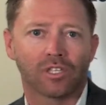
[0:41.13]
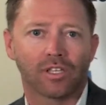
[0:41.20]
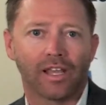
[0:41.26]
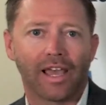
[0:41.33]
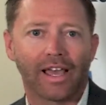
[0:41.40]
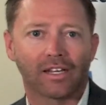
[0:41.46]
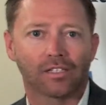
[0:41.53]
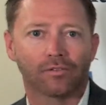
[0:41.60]
The
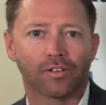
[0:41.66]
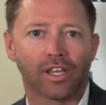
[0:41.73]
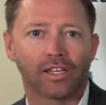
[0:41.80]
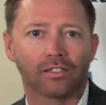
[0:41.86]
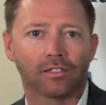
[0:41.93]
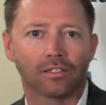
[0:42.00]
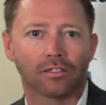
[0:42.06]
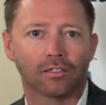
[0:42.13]
active
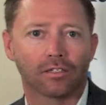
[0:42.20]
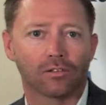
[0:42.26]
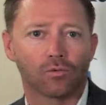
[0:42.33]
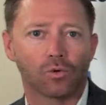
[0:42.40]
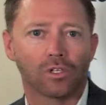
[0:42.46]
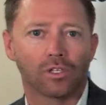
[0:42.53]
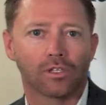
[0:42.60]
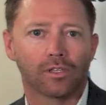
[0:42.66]
cases is
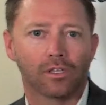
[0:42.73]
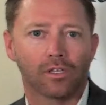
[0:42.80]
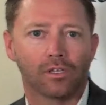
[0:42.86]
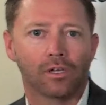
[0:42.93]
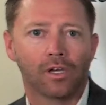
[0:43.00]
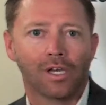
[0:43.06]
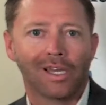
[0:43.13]
really the